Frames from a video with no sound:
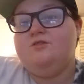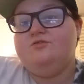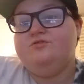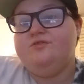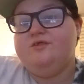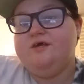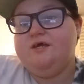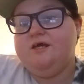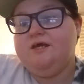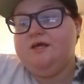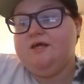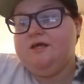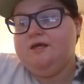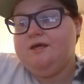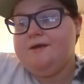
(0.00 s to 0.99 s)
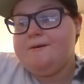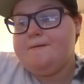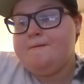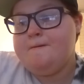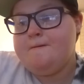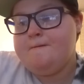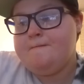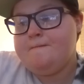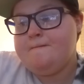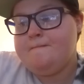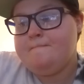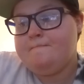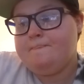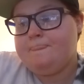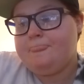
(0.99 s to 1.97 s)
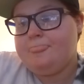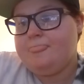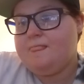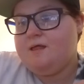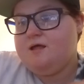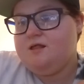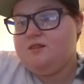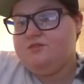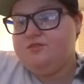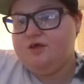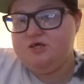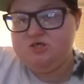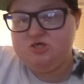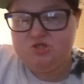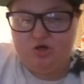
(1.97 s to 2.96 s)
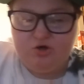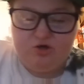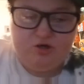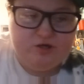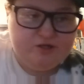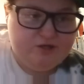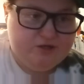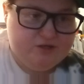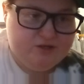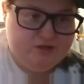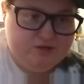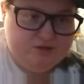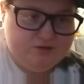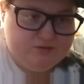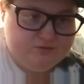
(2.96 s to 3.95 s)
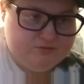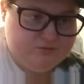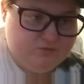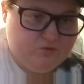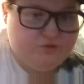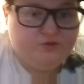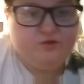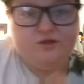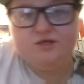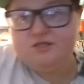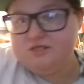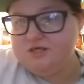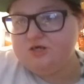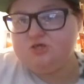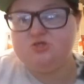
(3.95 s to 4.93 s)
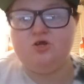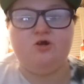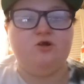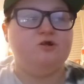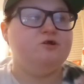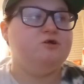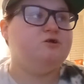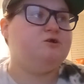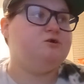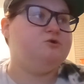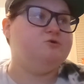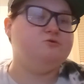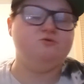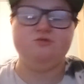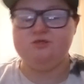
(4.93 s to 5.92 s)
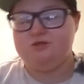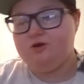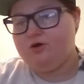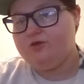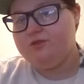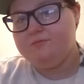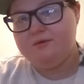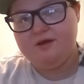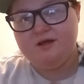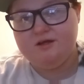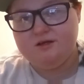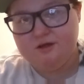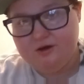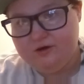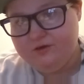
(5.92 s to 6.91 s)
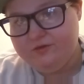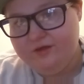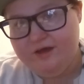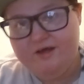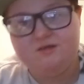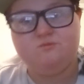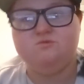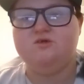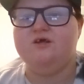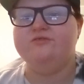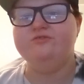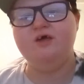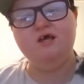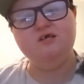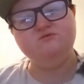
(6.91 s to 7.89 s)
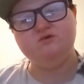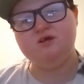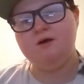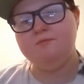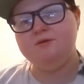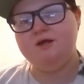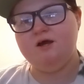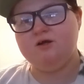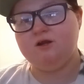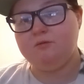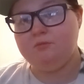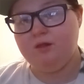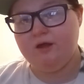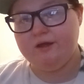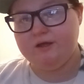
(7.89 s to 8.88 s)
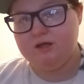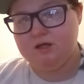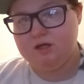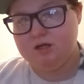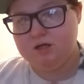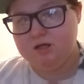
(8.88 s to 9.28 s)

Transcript: the they started well the lead singer started introducing all the band and all that and was like thanks for coming out and i'm like